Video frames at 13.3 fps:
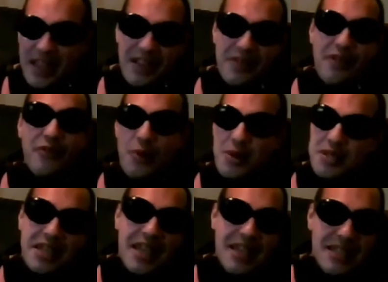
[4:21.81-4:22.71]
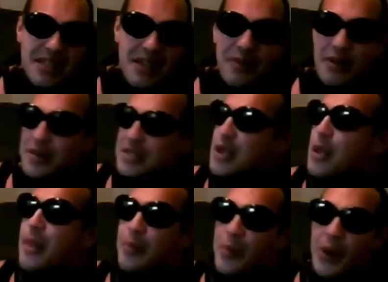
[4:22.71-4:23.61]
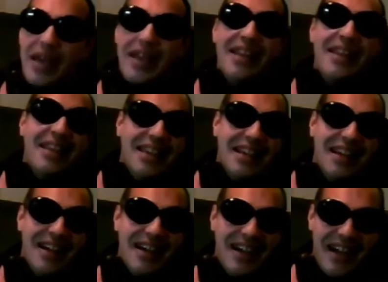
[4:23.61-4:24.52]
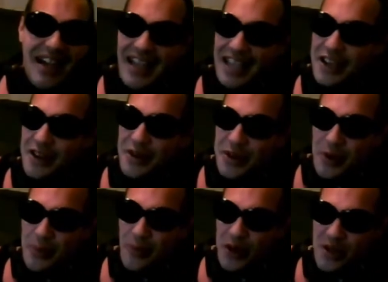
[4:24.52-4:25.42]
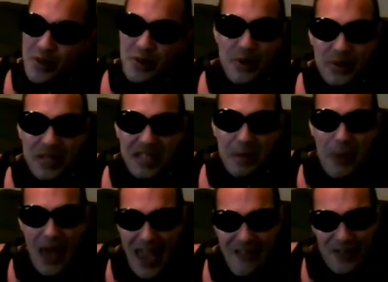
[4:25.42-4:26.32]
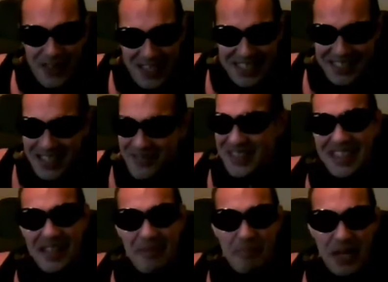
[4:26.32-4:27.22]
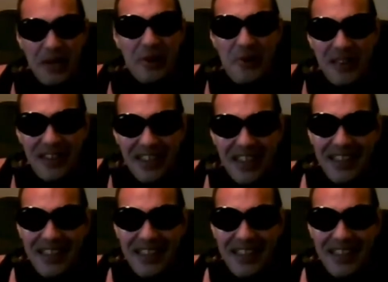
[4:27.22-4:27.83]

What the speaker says: And of course I can't say what it was, but I go, what are you using to pay for this stuff? He's like, Bitcoin.